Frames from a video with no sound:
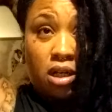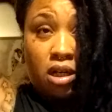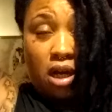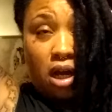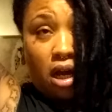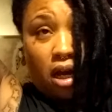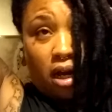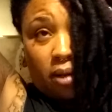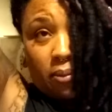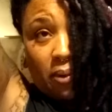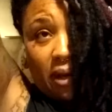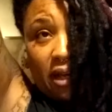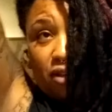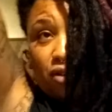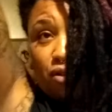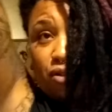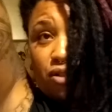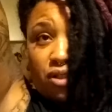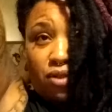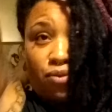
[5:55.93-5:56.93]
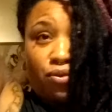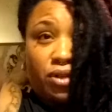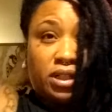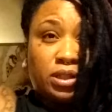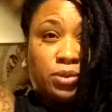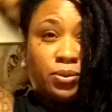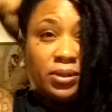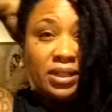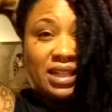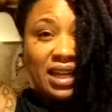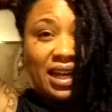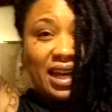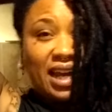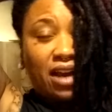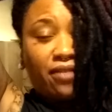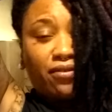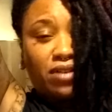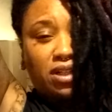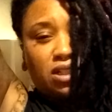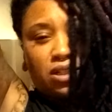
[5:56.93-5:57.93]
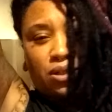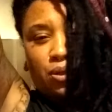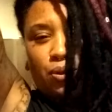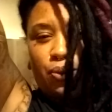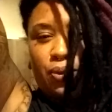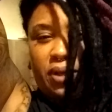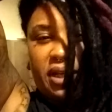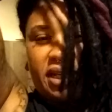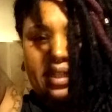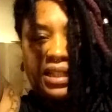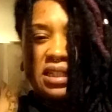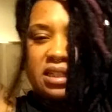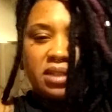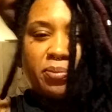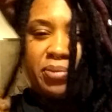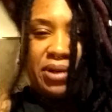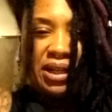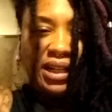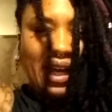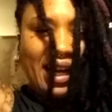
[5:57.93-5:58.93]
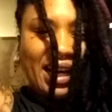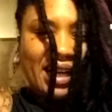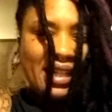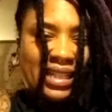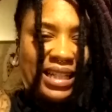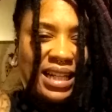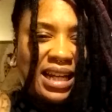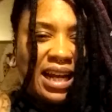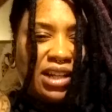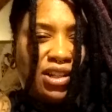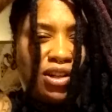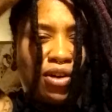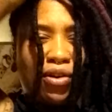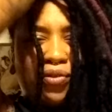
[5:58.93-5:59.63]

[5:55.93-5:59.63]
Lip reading: I used to retwist like every 2 weeks, but like I said, I don't